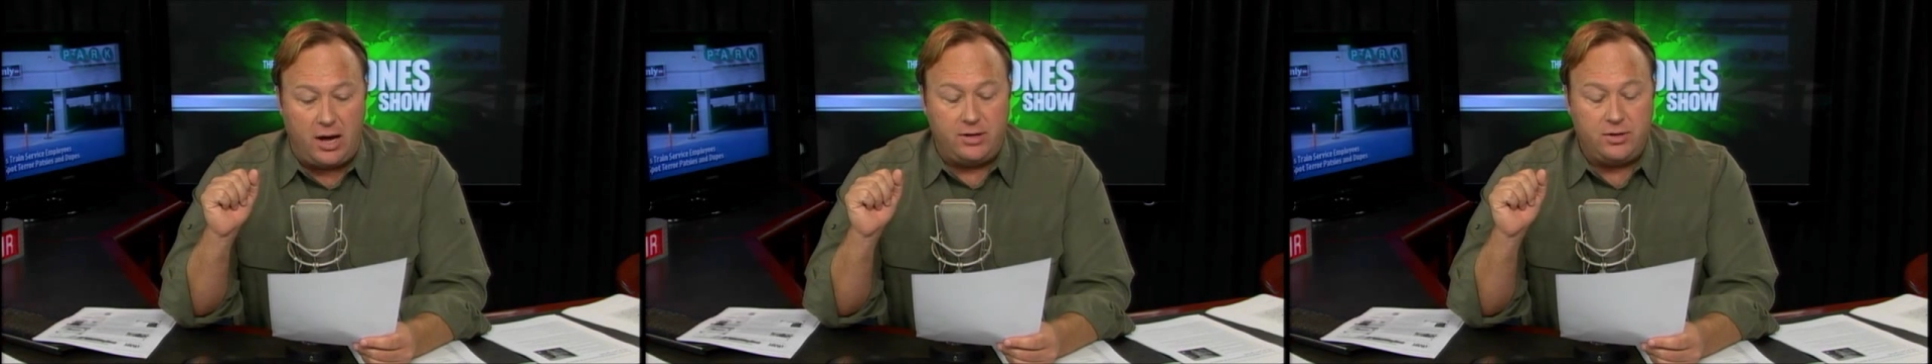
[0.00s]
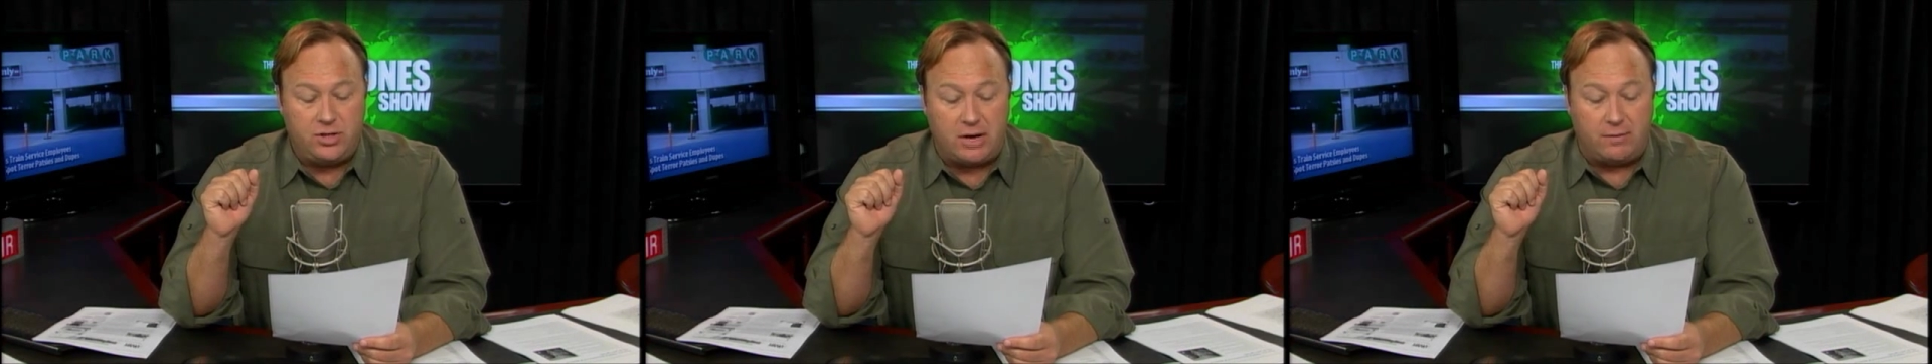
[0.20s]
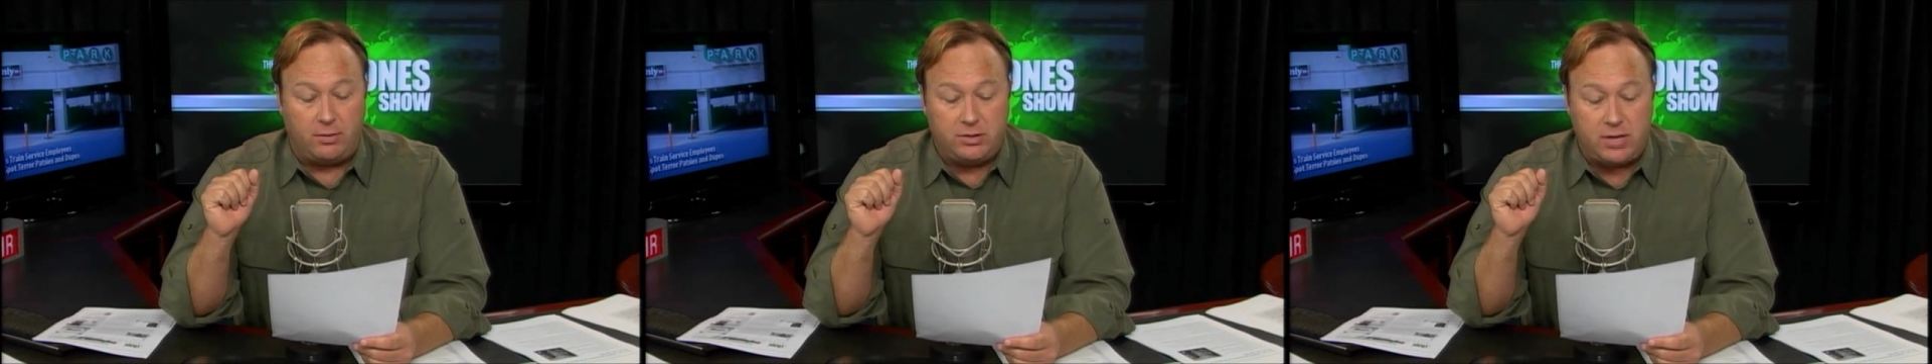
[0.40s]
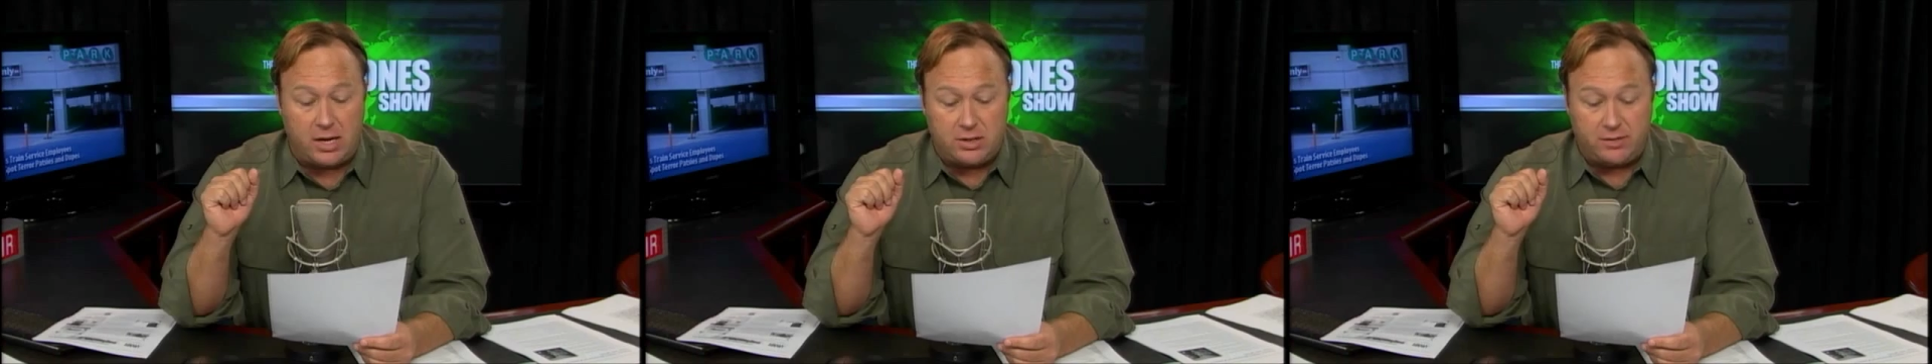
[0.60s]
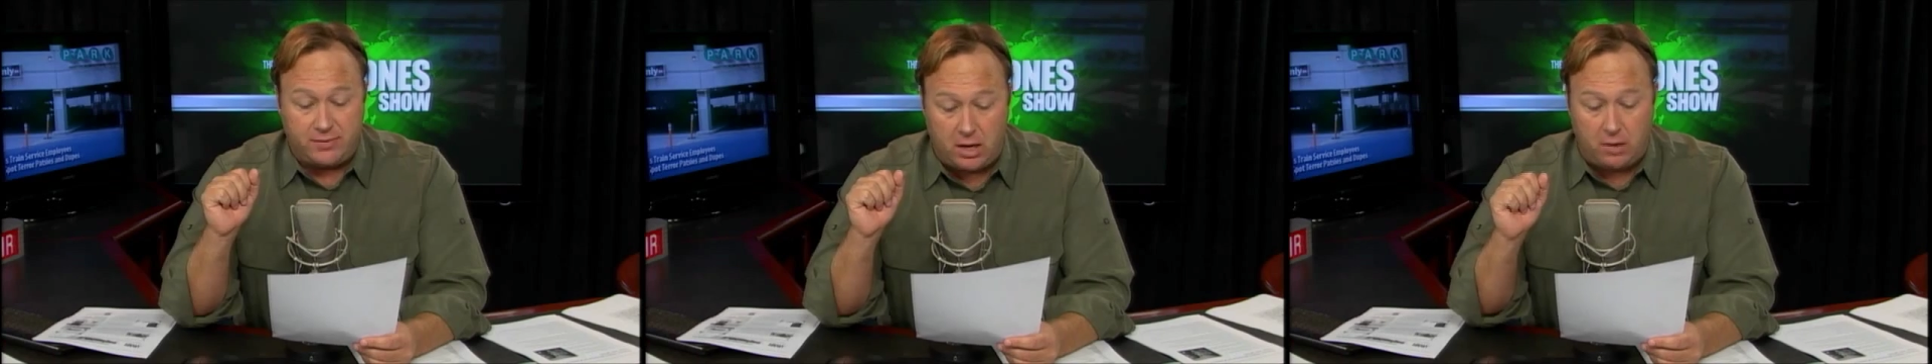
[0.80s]
several
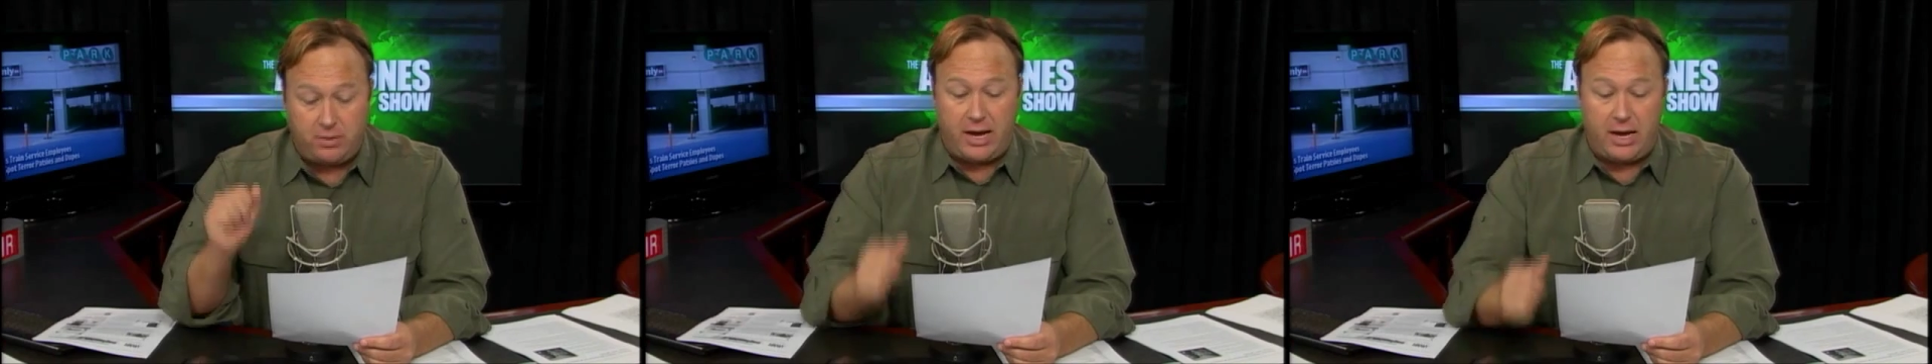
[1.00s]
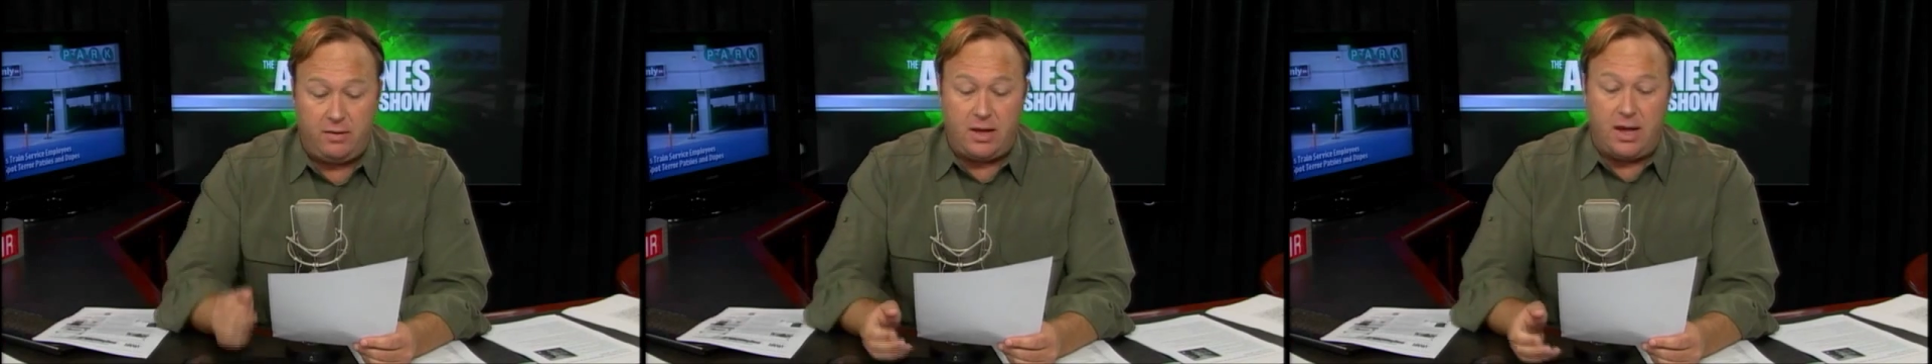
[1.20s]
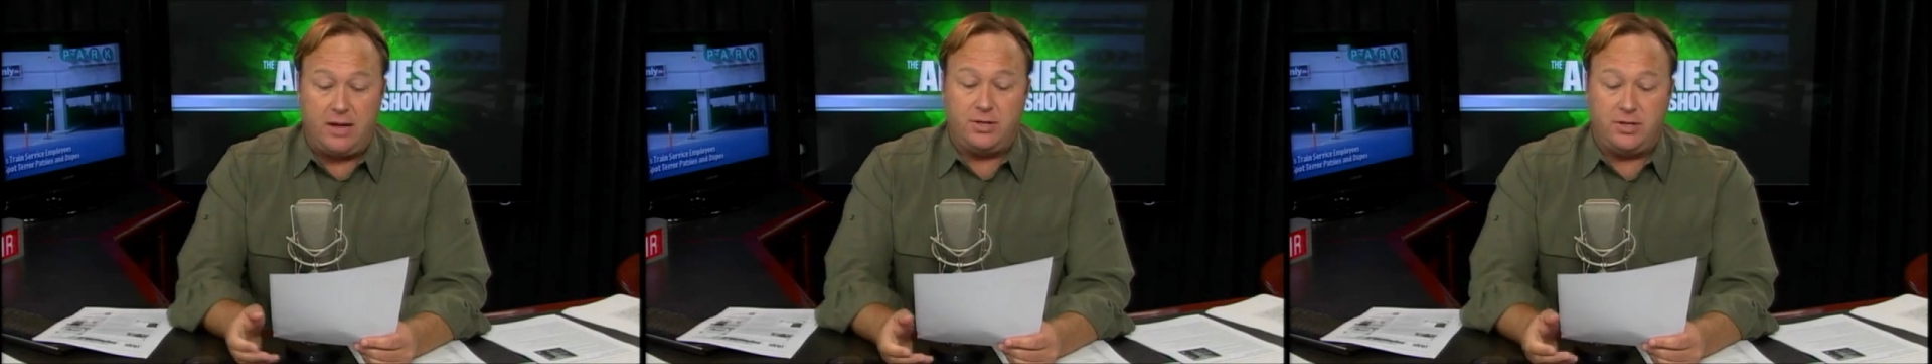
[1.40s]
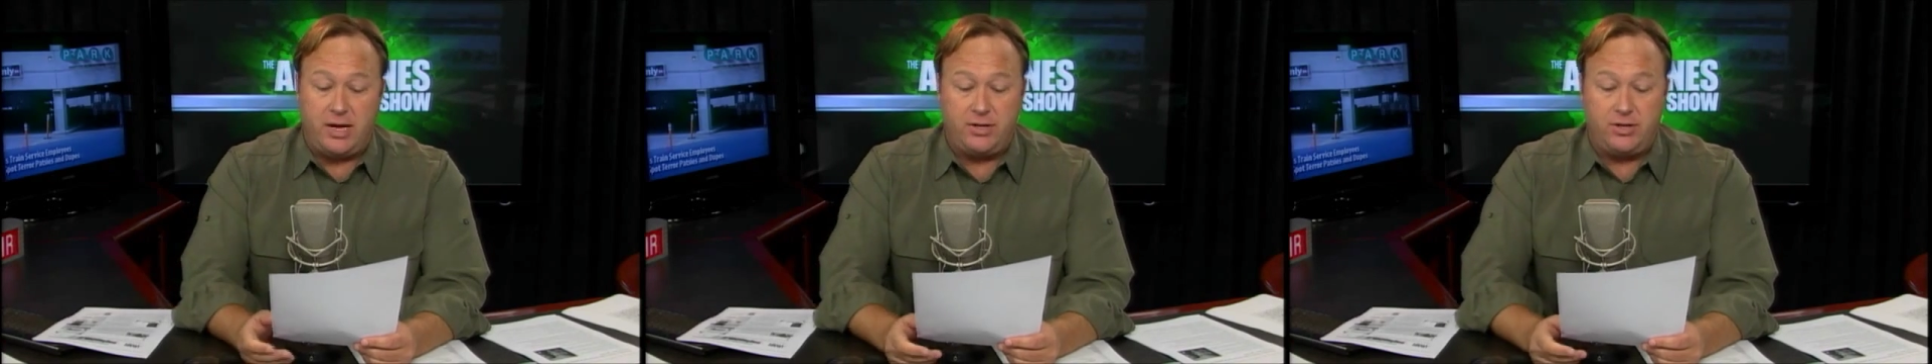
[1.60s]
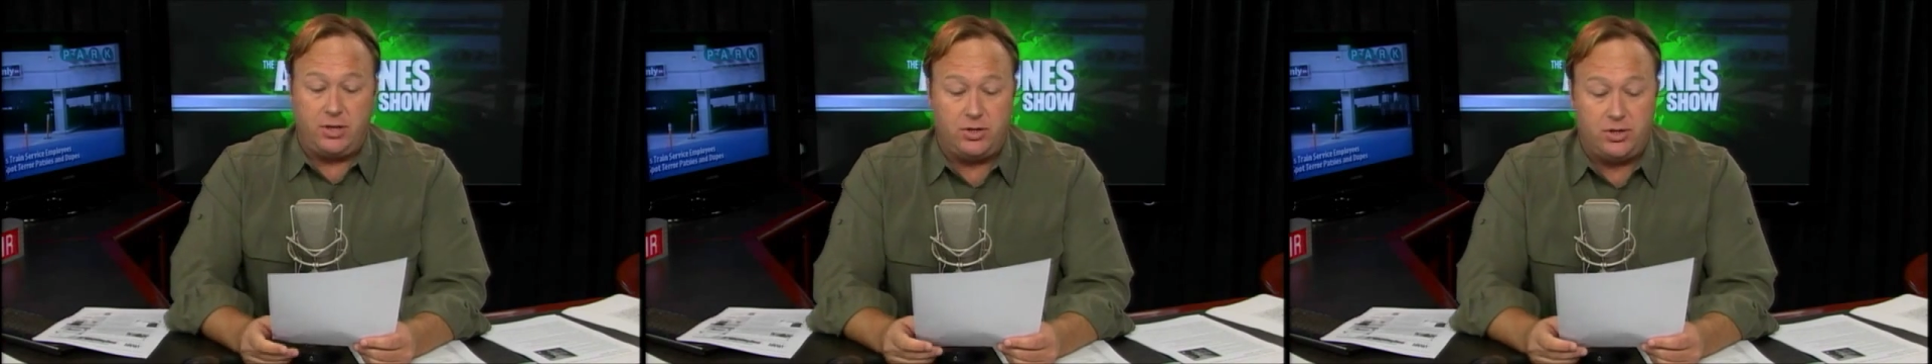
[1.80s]
tons of cocaine in the United
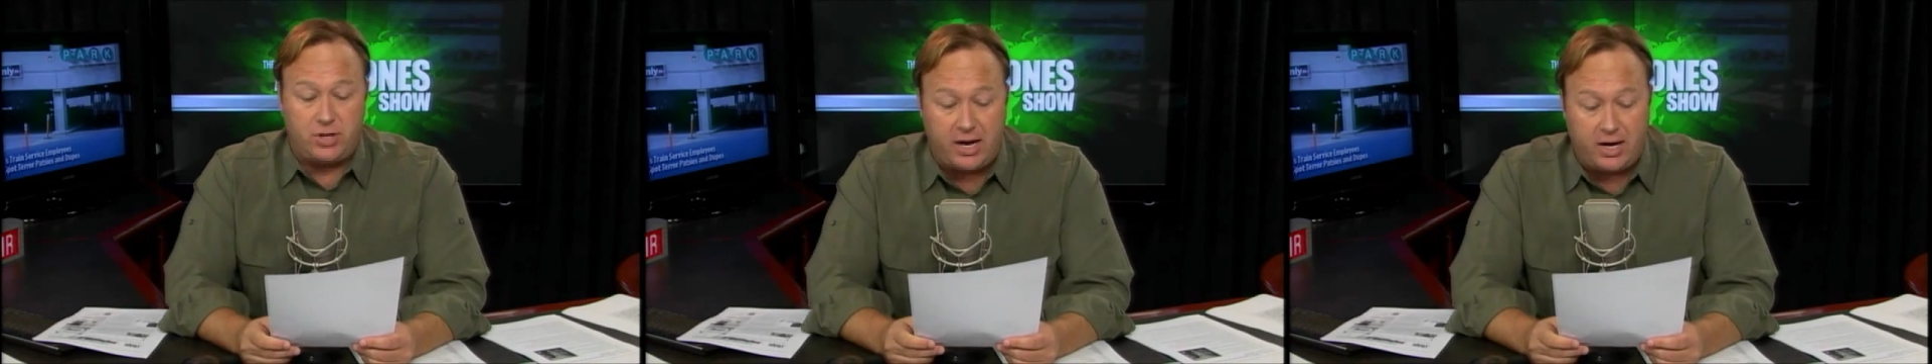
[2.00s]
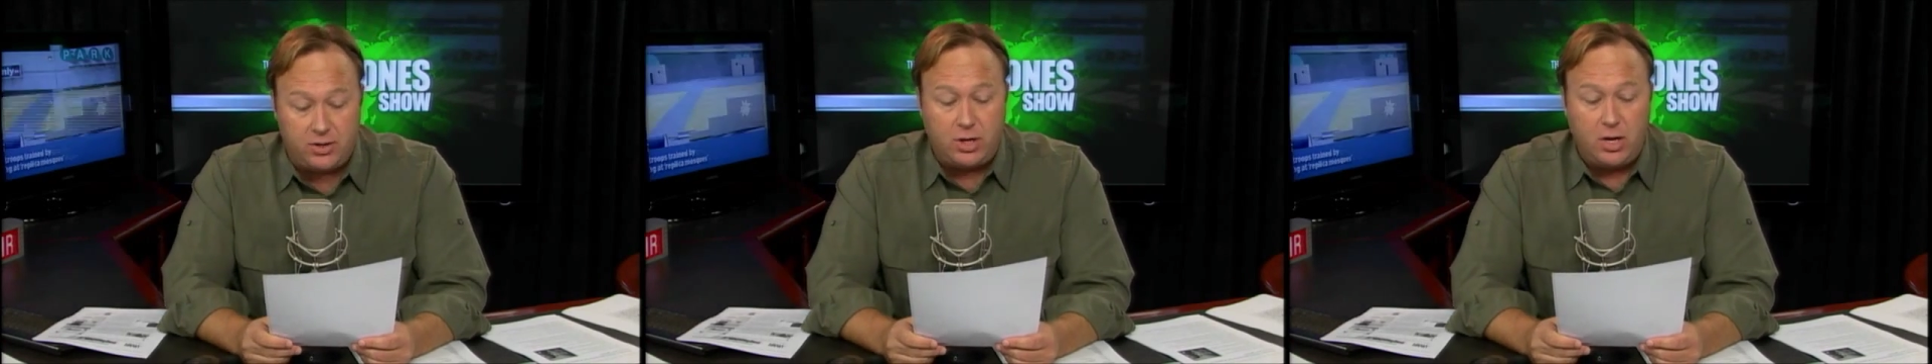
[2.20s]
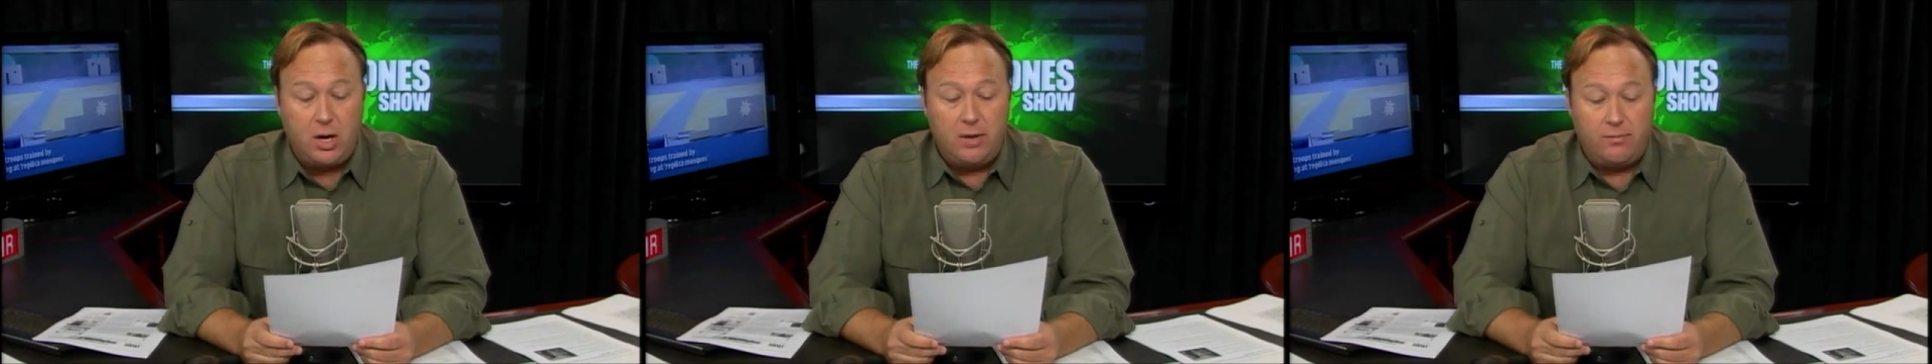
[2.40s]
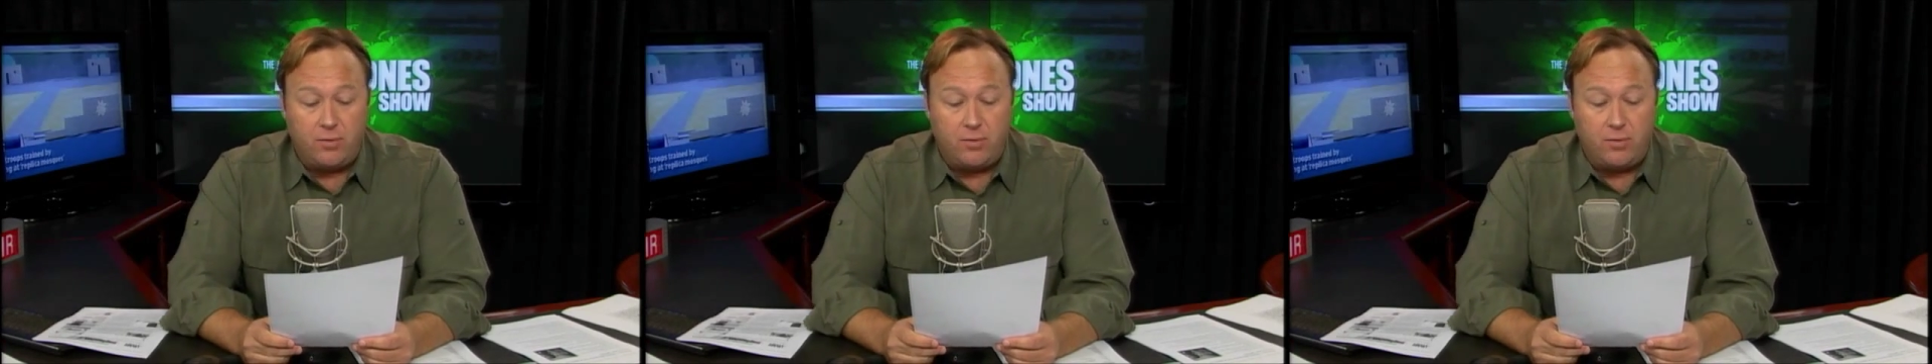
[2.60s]
States in exchange